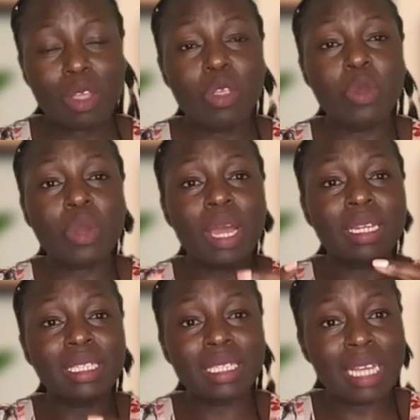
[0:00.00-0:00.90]
You
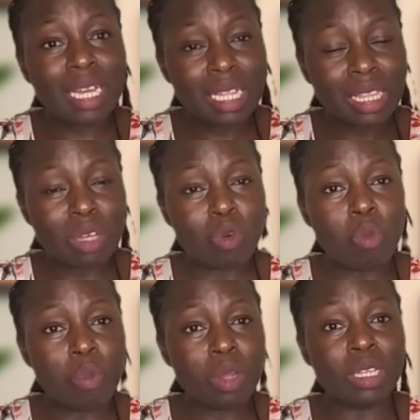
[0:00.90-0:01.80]
can take the
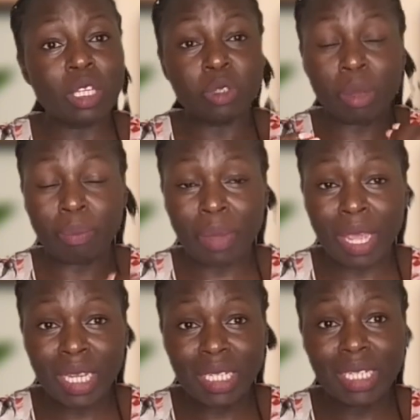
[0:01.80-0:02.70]
coupon that you are
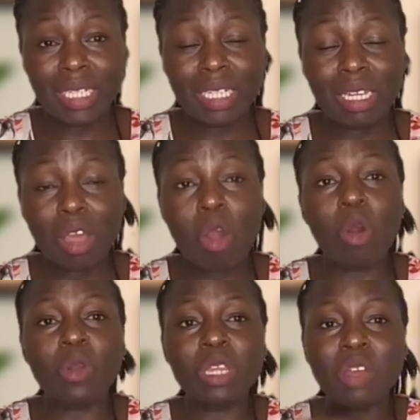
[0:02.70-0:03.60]
paid
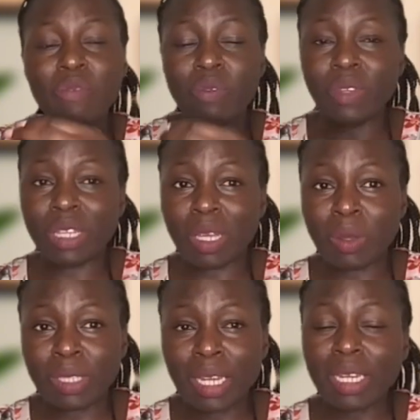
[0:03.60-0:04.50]
on your
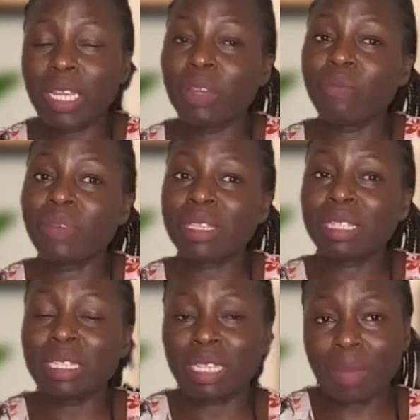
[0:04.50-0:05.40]
50,000, invest
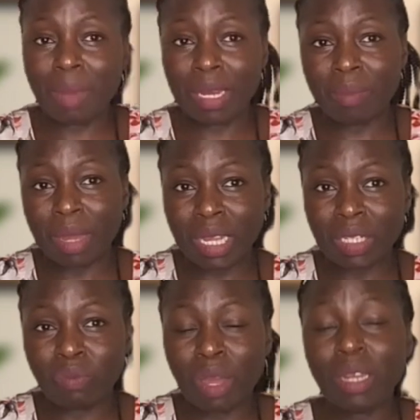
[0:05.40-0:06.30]
it in a money
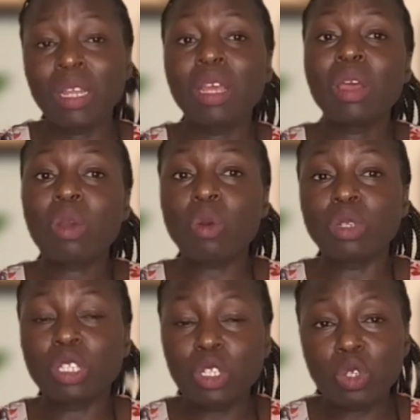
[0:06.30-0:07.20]
market fund,
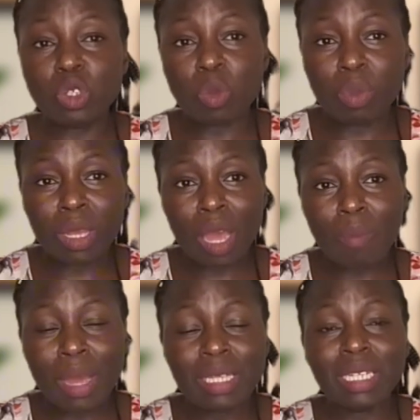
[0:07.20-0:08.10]
continue topping
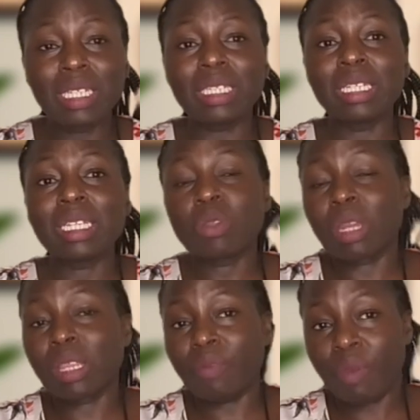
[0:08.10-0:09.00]
up until it gets to
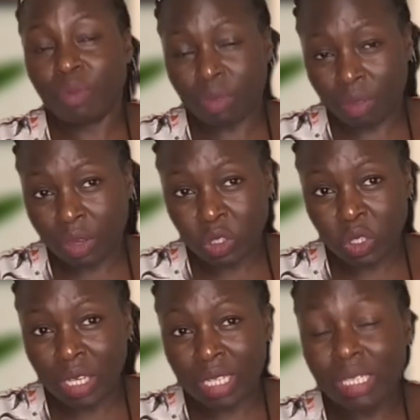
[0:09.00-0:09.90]
another 50,000
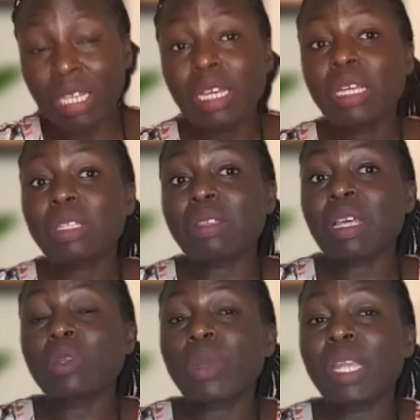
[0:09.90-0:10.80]
shillings, so
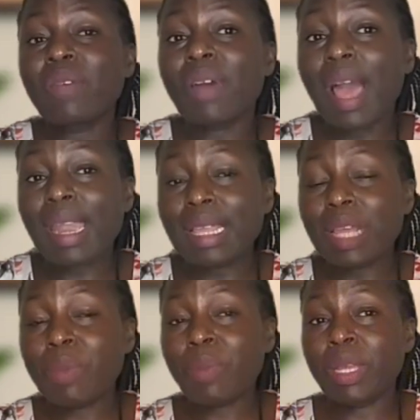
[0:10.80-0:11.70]
that whenever
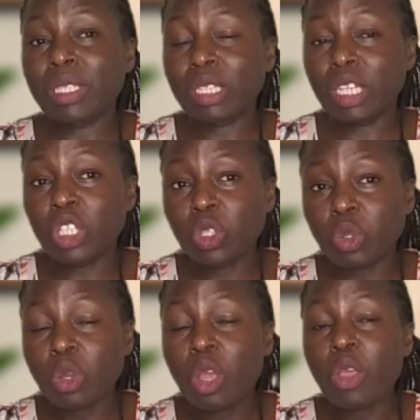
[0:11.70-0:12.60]
another paper is
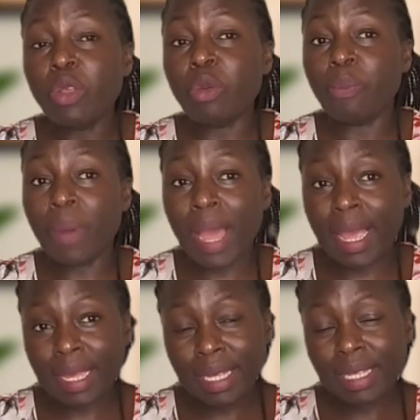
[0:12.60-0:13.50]
issued, you
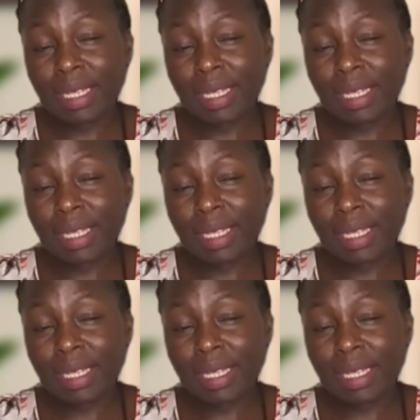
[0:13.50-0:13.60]
buy.